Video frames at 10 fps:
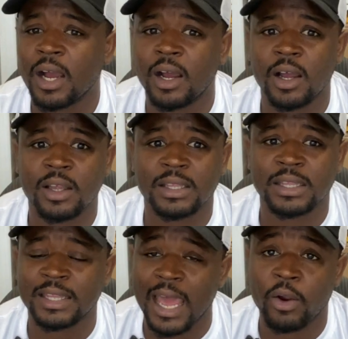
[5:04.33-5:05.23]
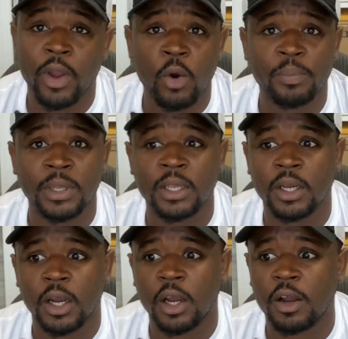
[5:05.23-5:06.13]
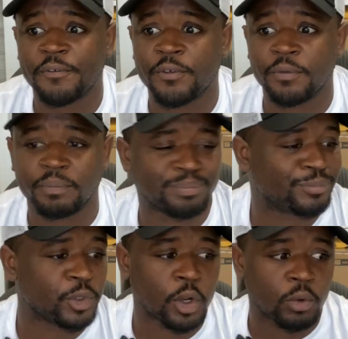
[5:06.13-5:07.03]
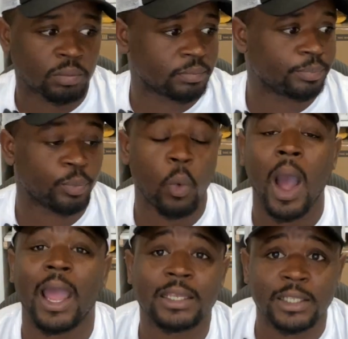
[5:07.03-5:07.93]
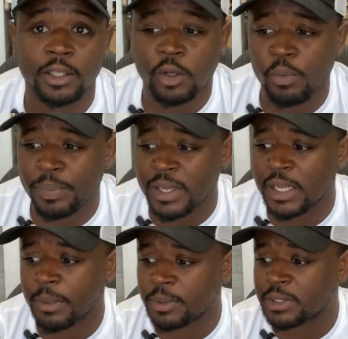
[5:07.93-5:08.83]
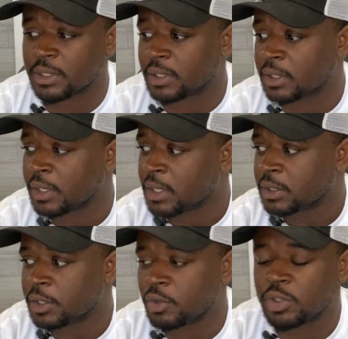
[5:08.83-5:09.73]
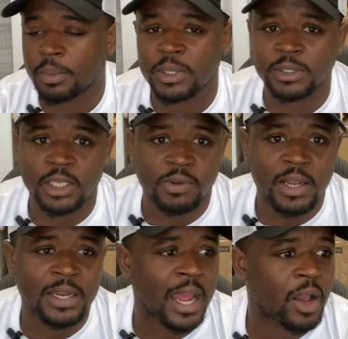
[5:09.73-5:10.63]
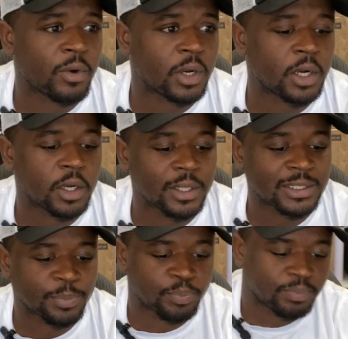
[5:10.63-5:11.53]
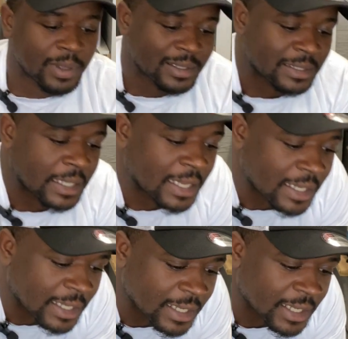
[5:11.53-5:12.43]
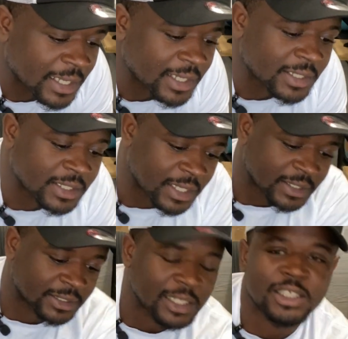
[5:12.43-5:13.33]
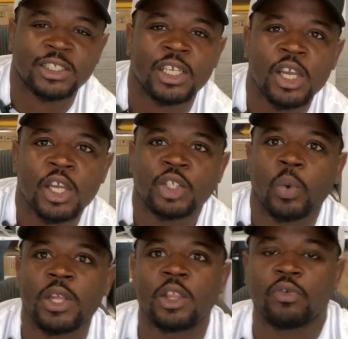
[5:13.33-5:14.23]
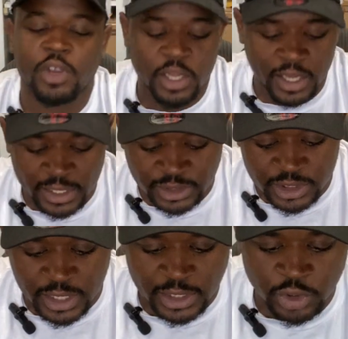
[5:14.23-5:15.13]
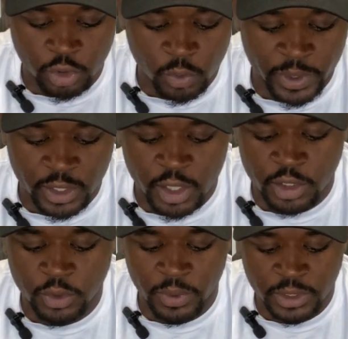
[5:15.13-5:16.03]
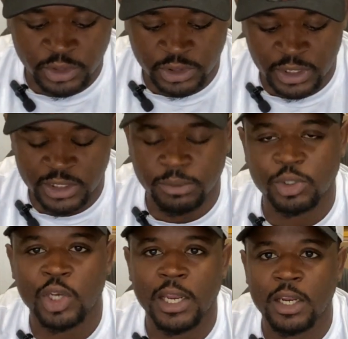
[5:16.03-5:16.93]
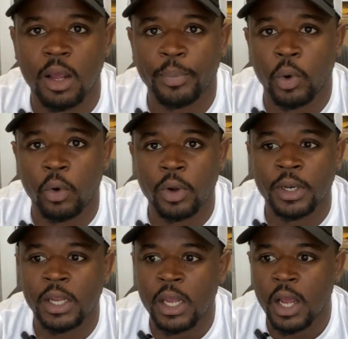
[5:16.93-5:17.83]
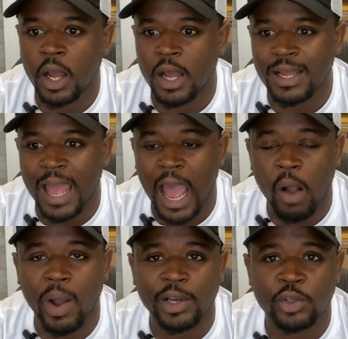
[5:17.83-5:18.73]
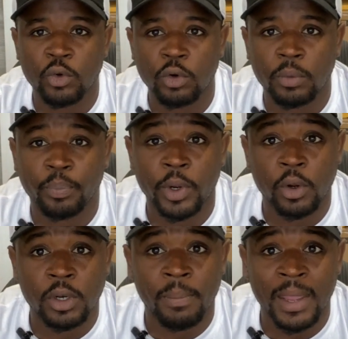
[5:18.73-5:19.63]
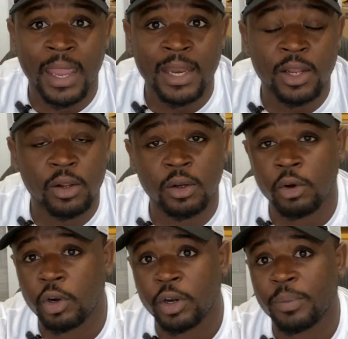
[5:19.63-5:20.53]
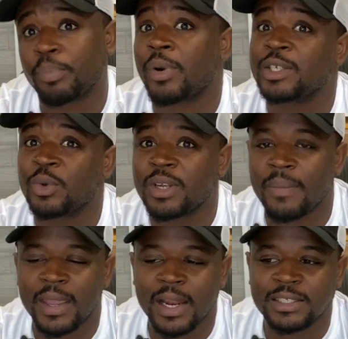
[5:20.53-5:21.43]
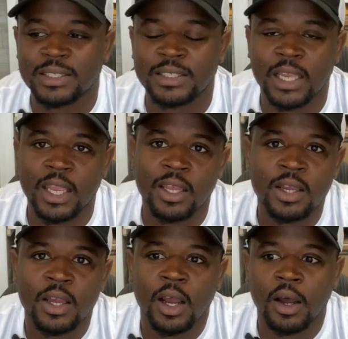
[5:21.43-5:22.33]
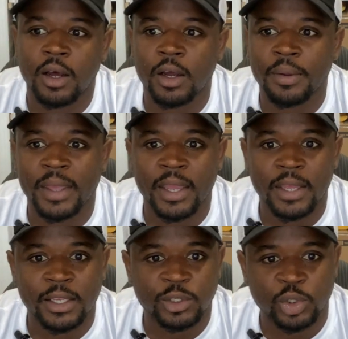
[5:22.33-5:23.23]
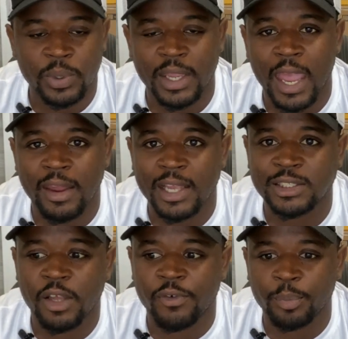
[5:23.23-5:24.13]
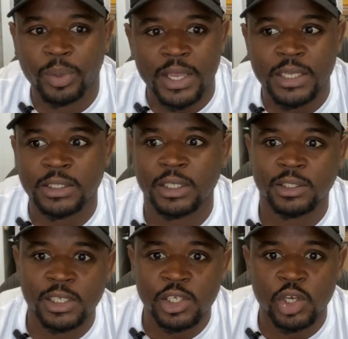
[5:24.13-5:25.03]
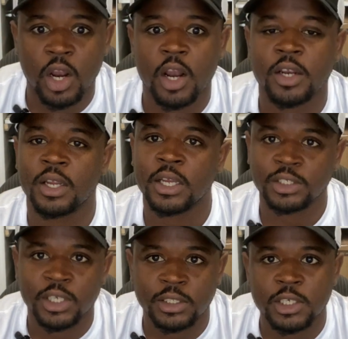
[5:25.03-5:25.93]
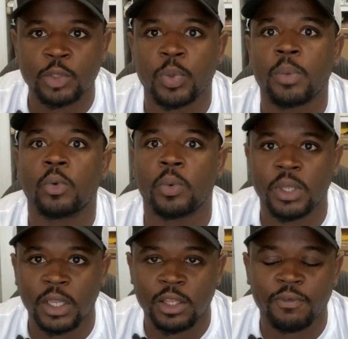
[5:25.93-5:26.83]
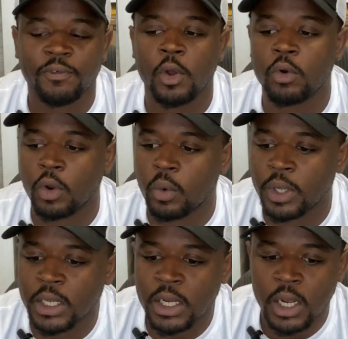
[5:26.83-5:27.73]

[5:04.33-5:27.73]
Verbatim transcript: Uh, that'll help me, uh, you know, widely. You know, being able to to do some of these things. Right now, uh, it's it is six twenty-three, and she's actually on her way in here, so we can just get some training up on uh, how I do print on demand or press on demand, I should say, uh, and so we can have that stuff in place. Teach her she can teach people. We can get the flow going.